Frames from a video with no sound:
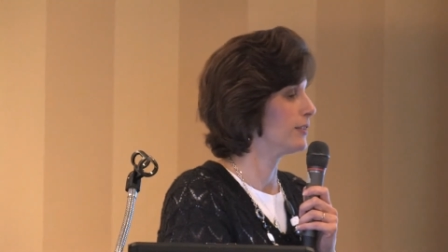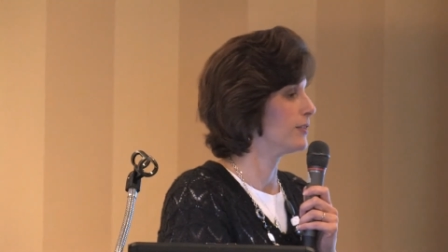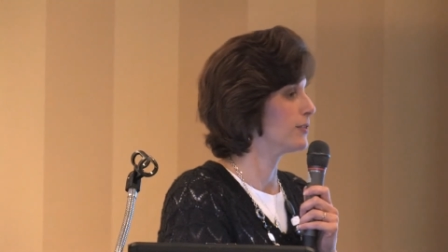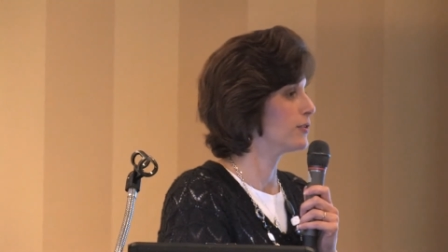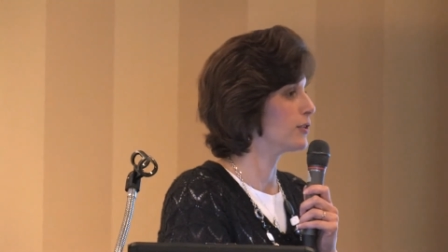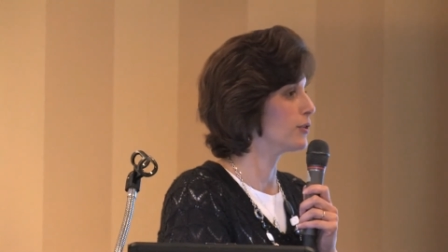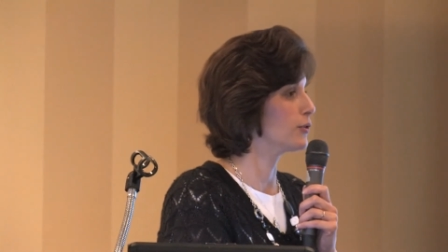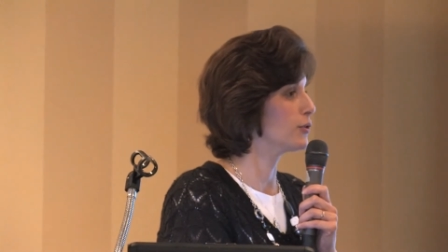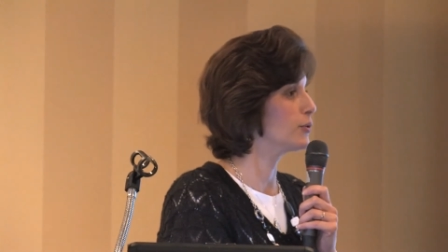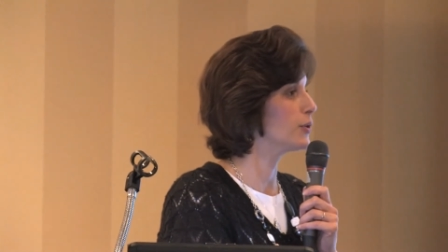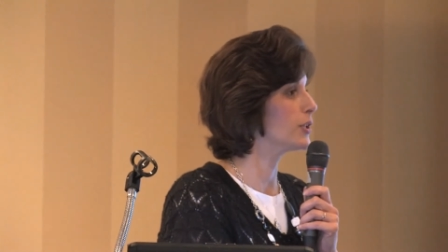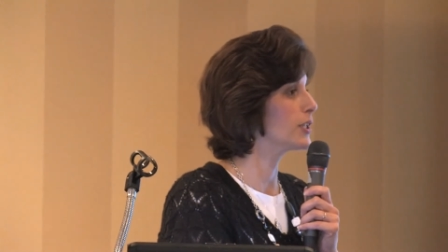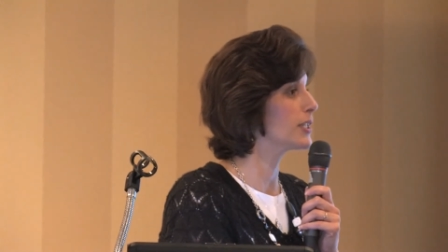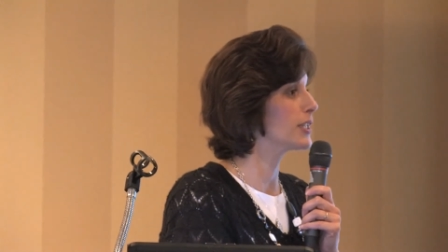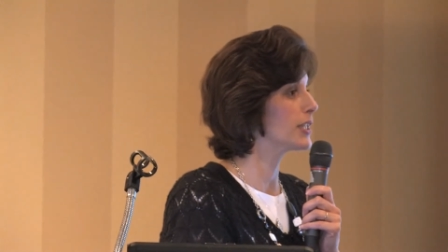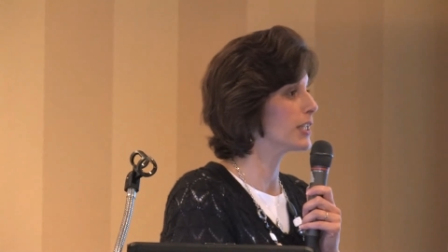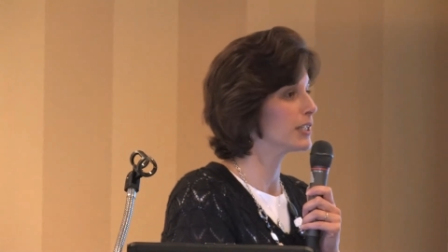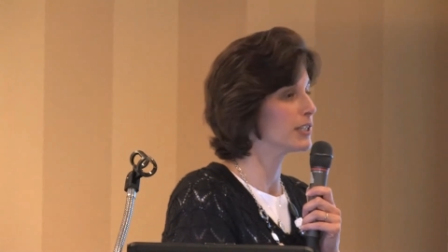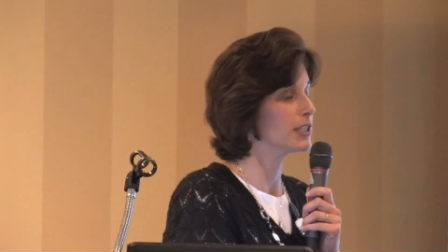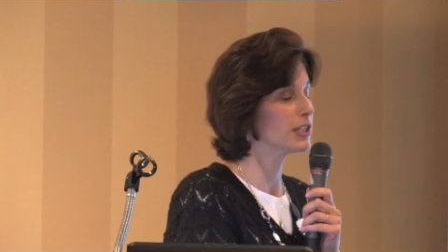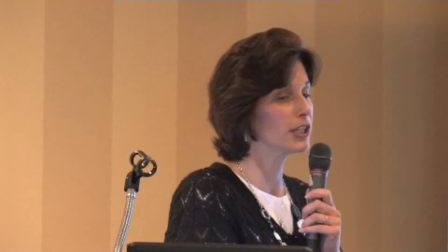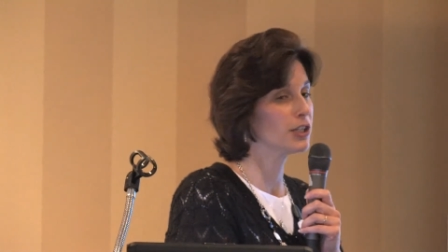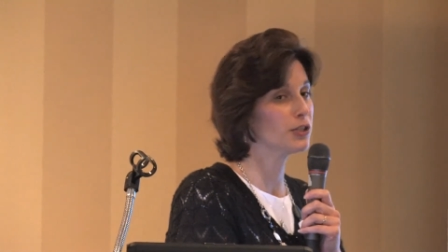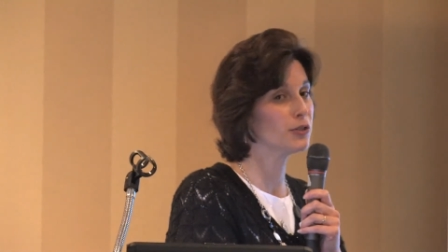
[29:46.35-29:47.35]
So you can
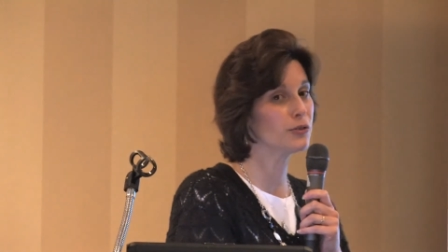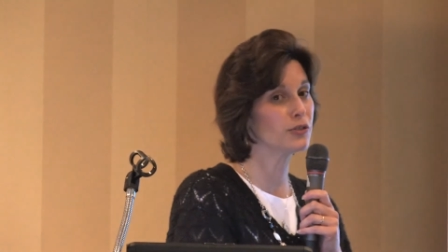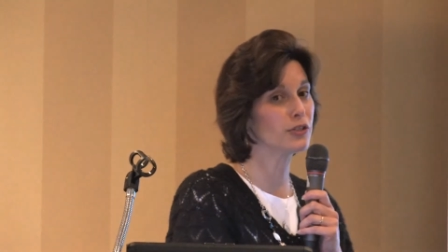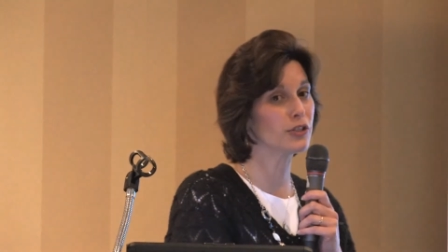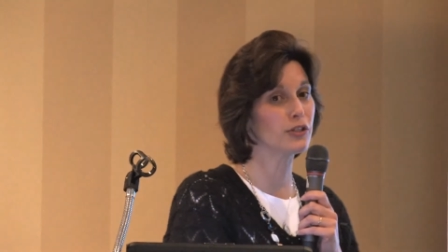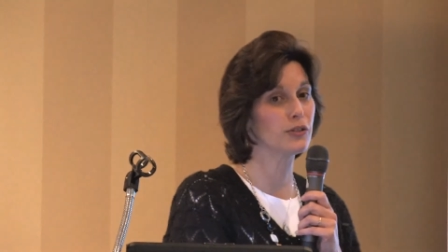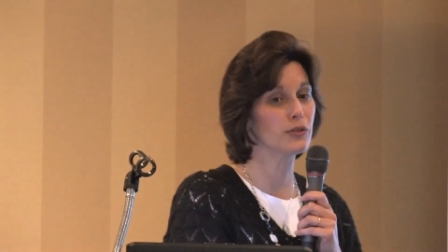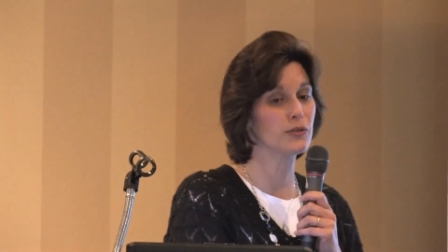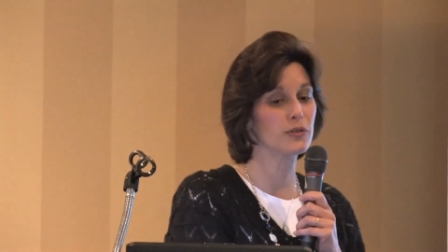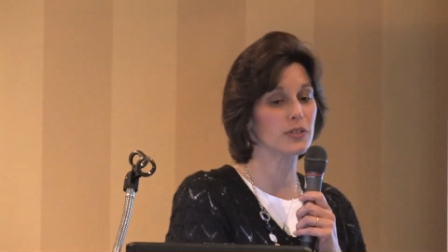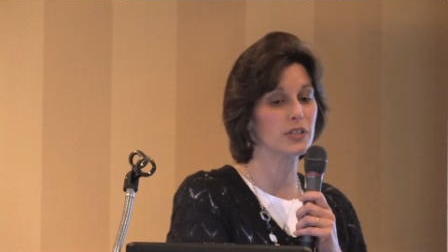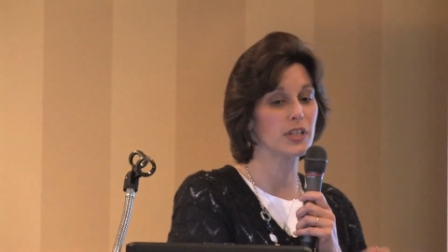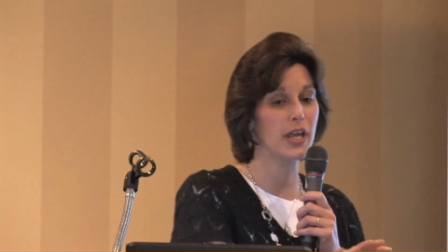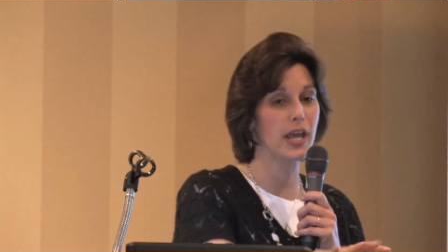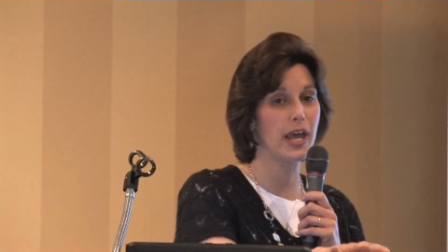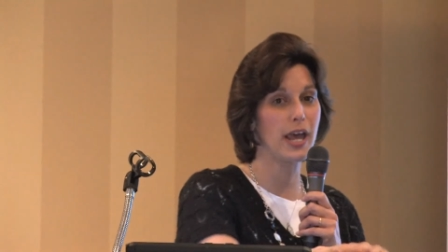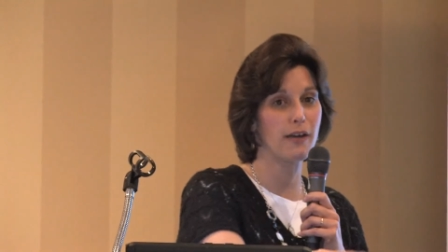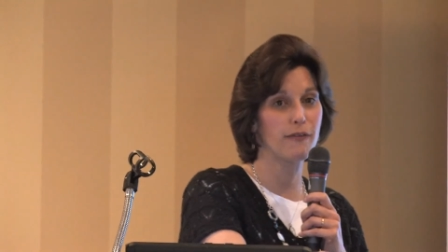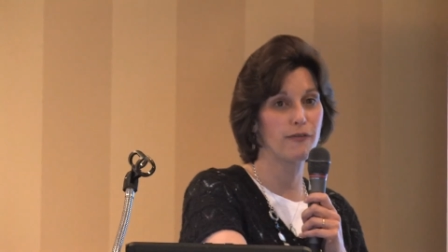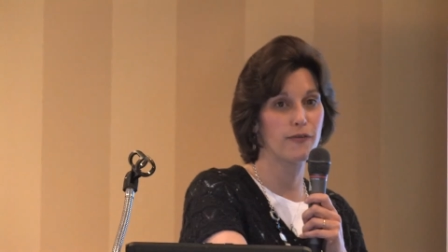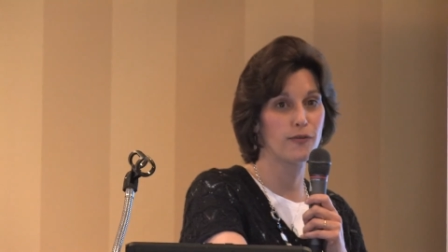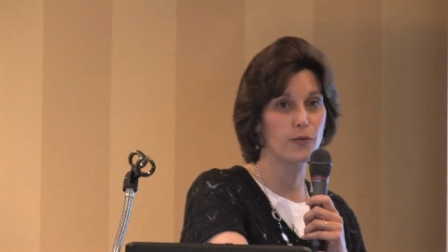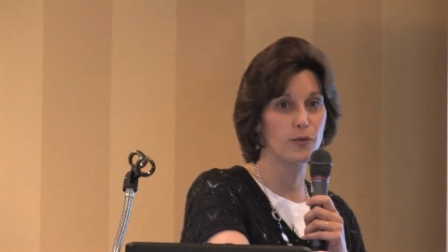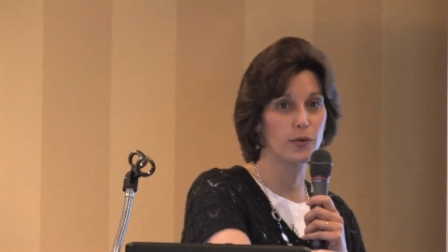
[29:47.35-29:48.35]
continue to use the
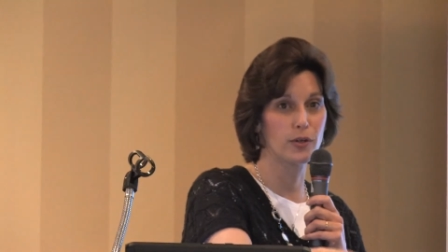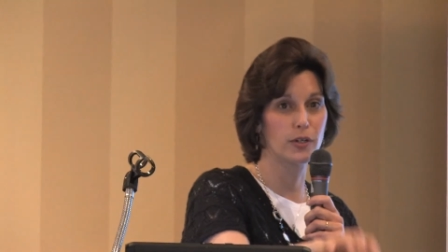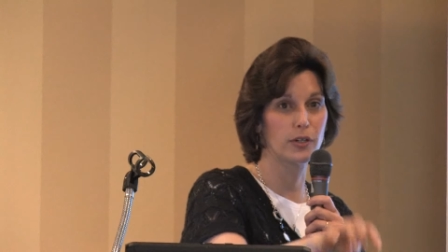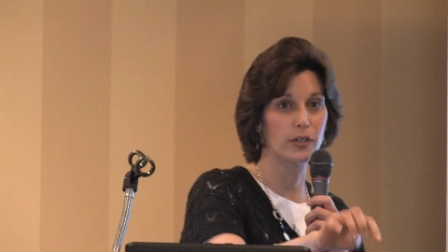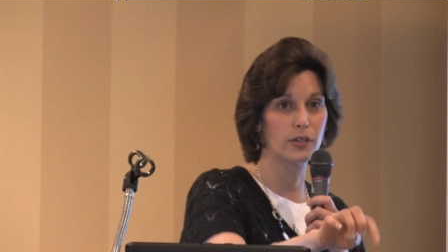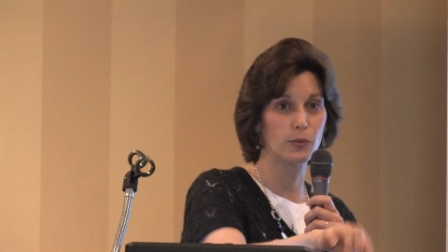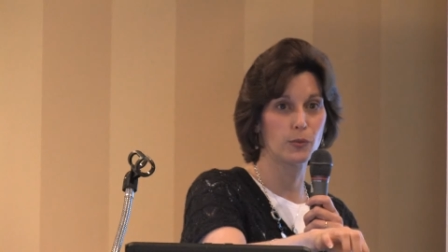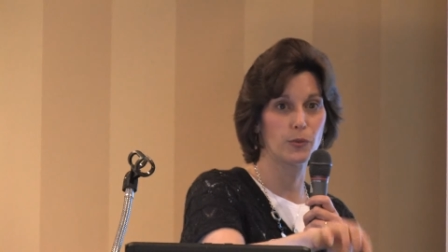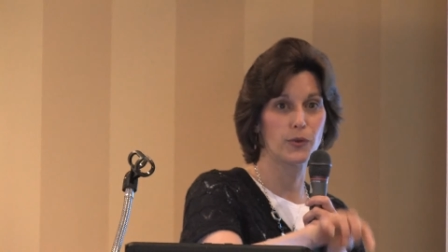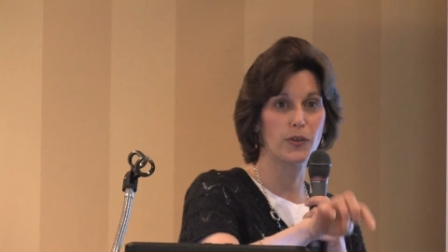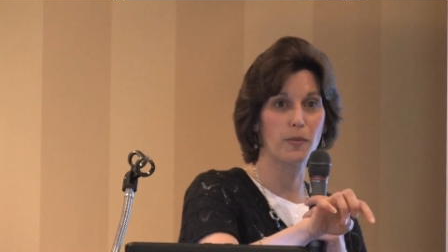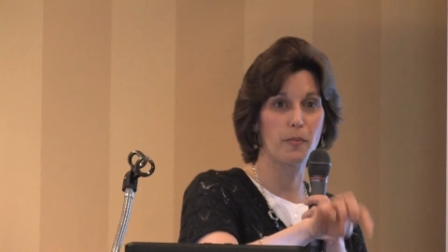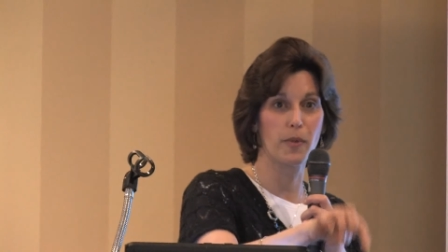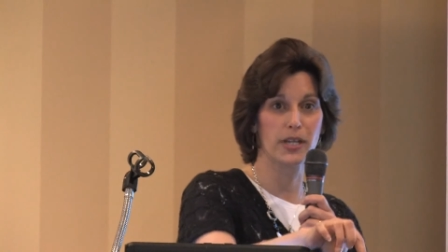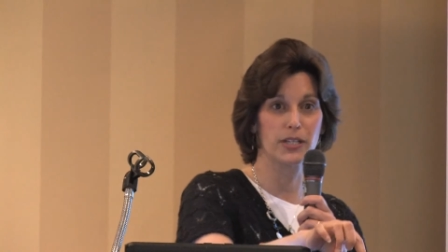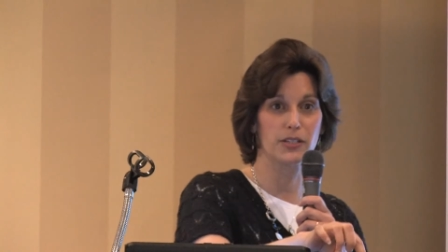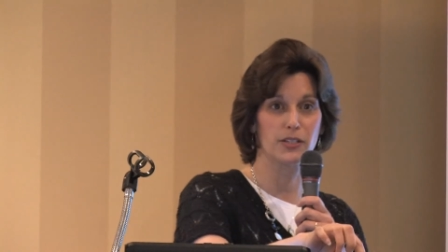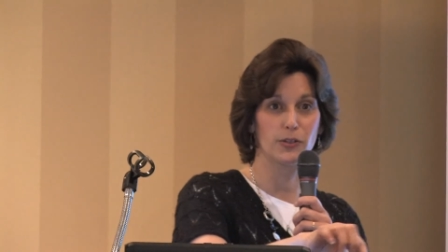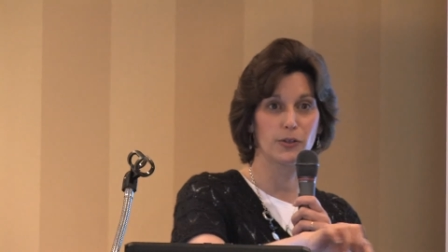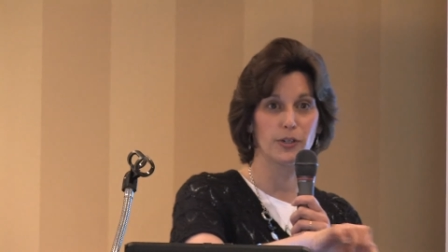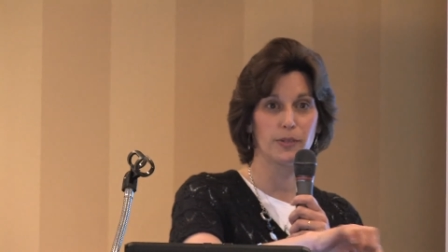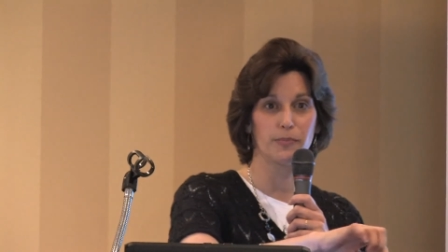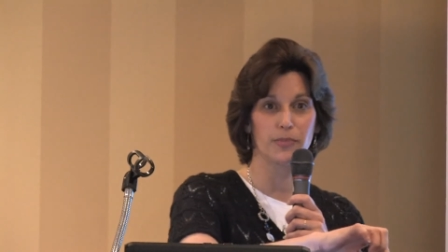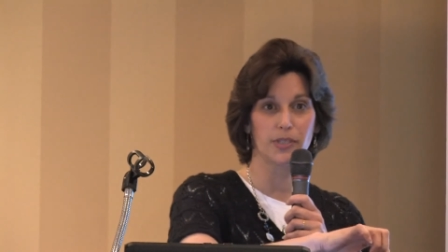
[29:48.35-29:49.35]
F word with my
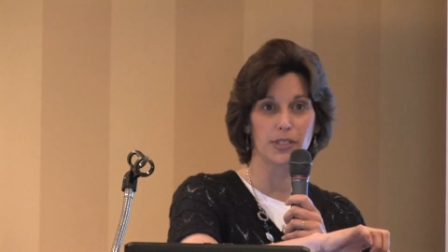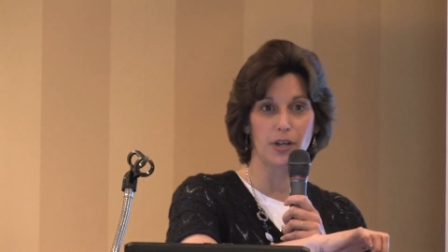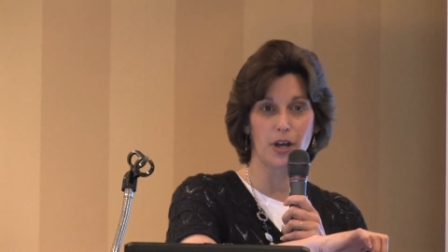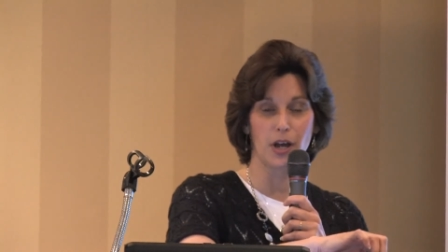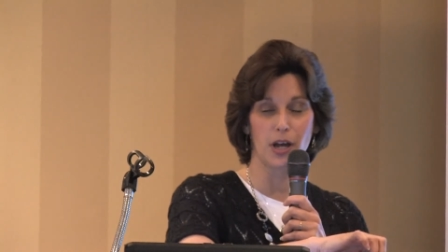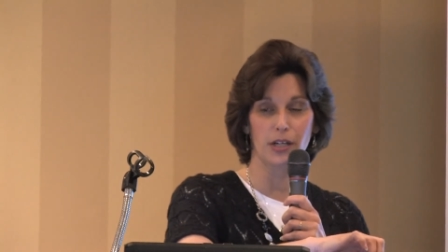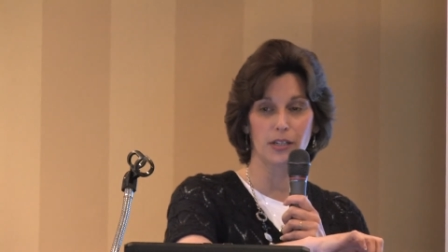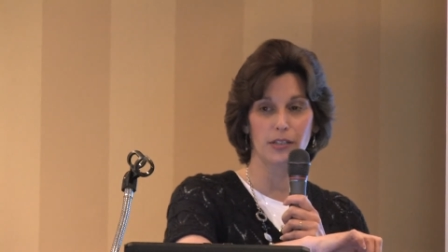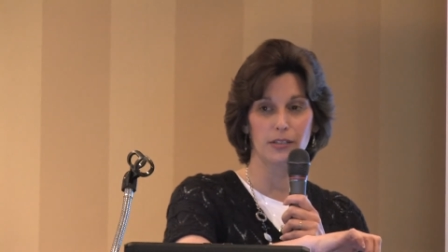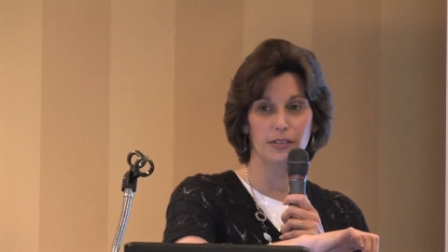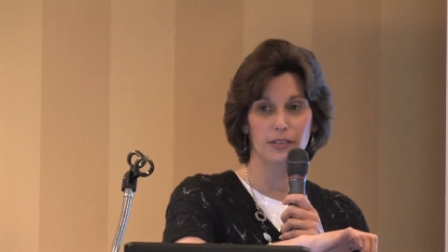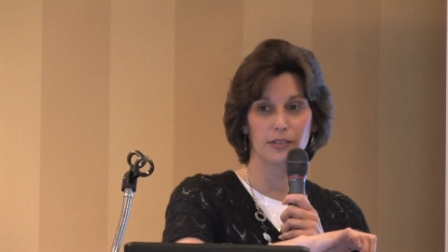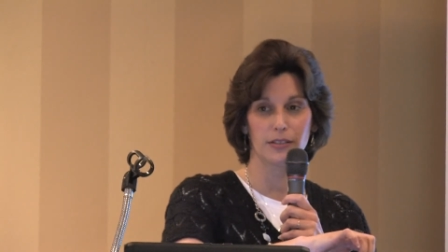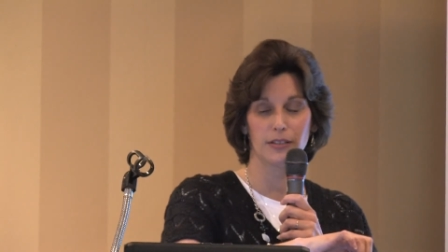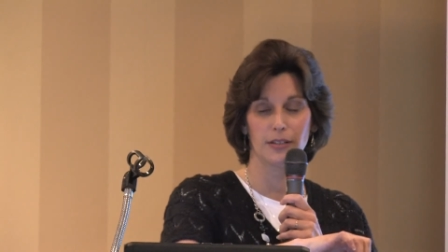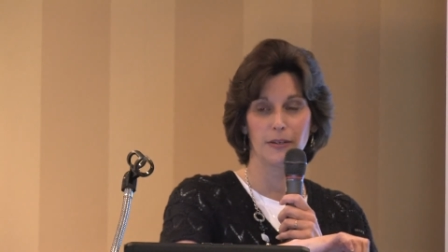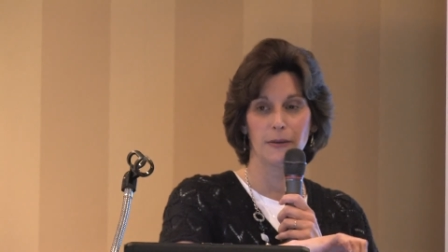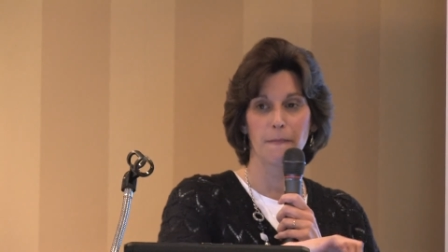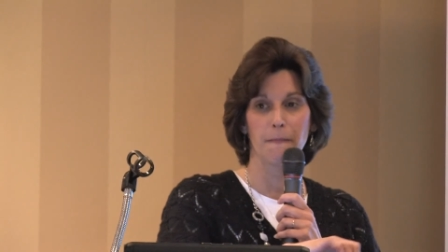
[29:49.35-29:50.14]
script talks,